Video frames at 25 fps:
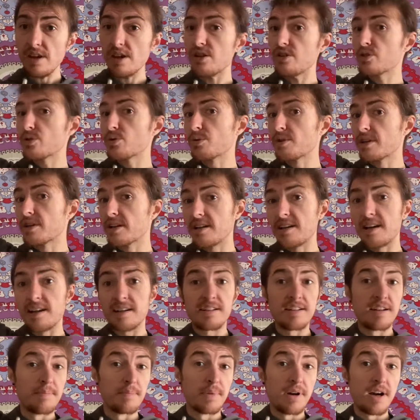So we're
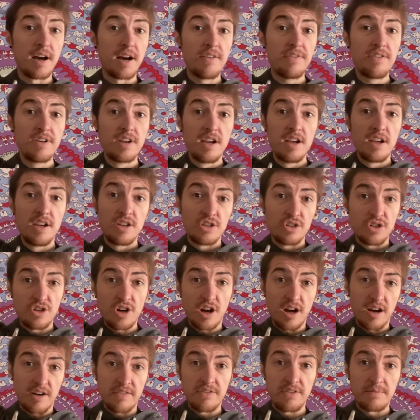connected above,
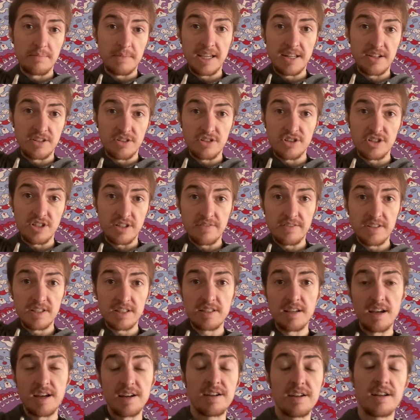drawing from the energy of the
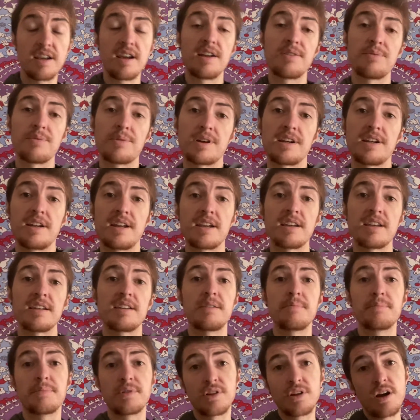sun, and we're
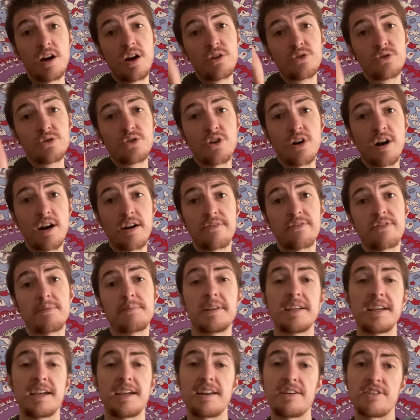connected below, drawing from the
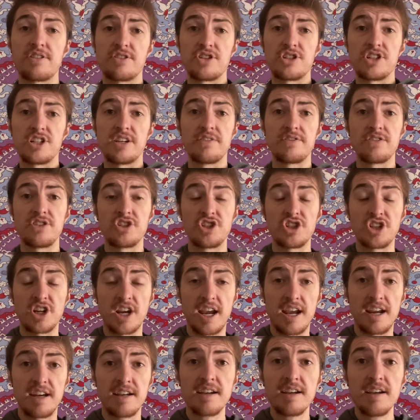energy of jade.